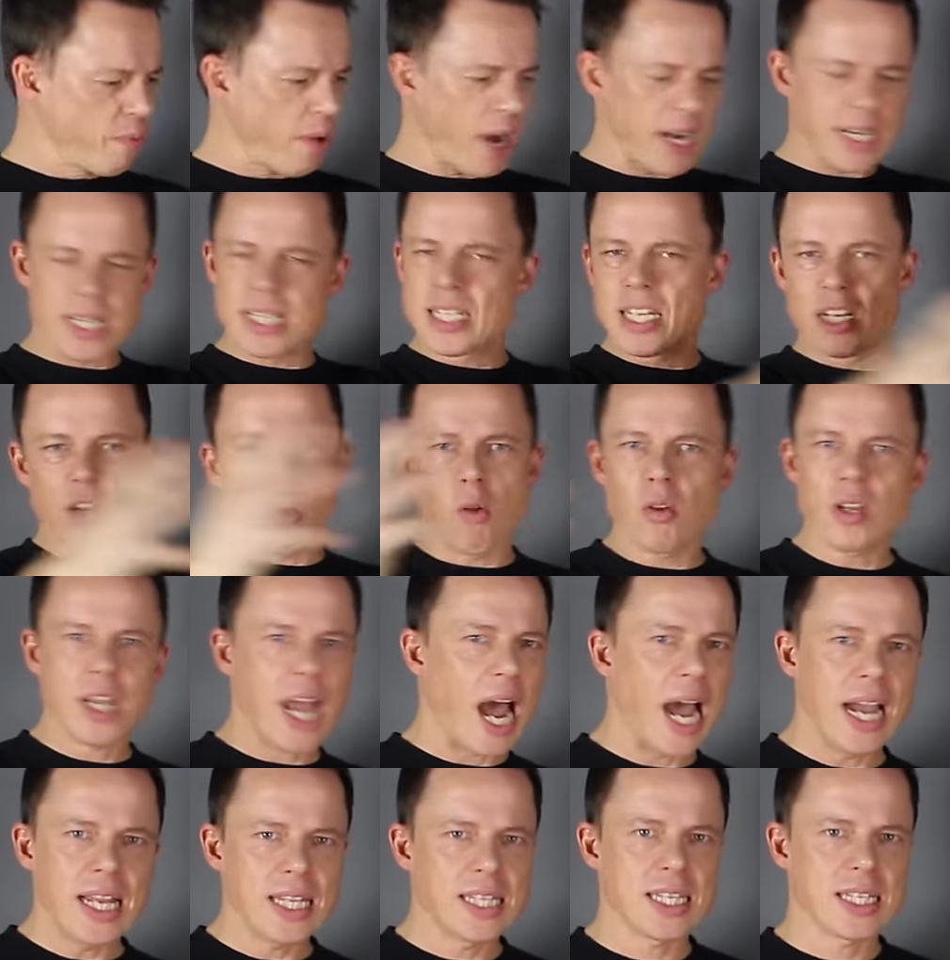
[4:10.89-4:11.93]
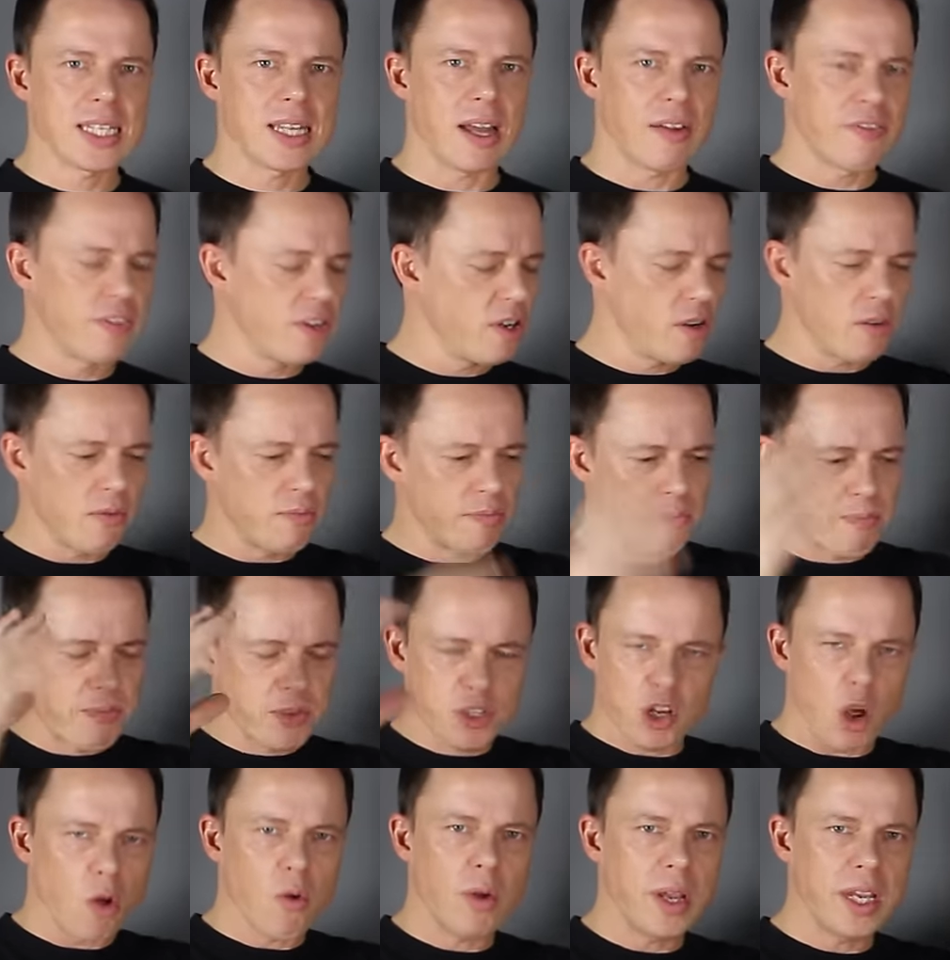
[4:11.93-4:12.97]
practicing all kinds of stuff, you know,
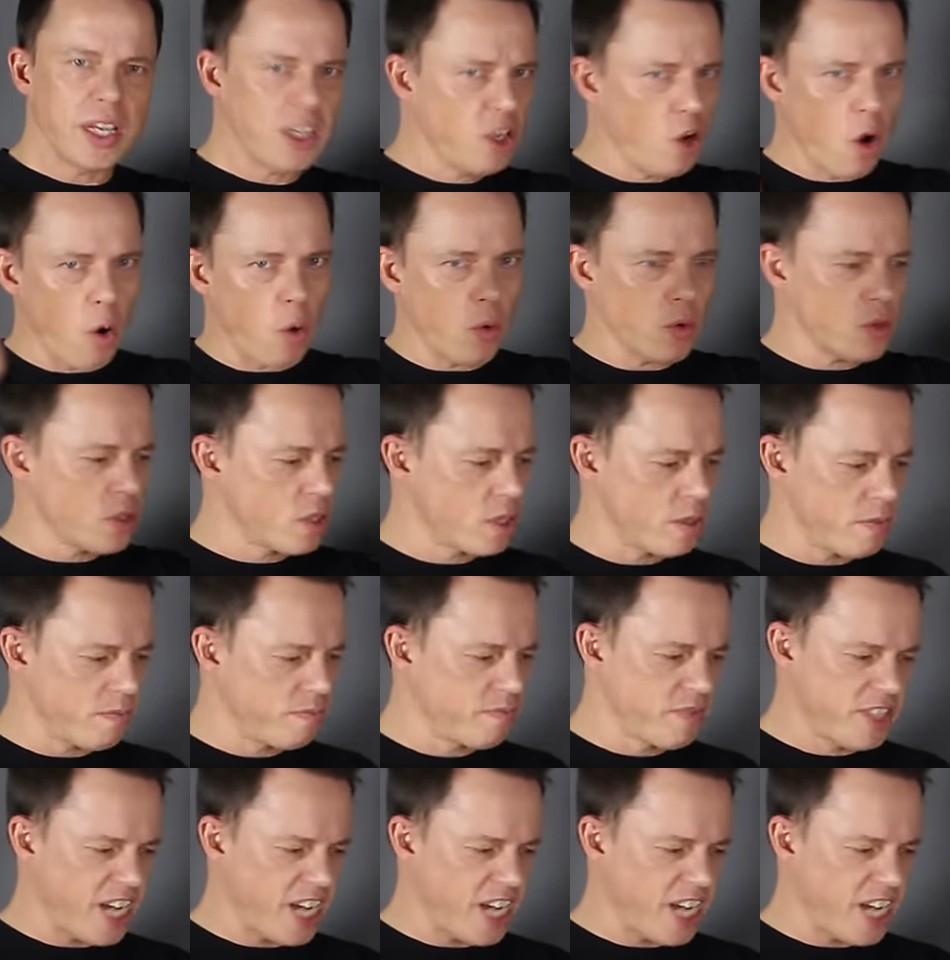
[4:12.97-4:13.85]
soloing, chords,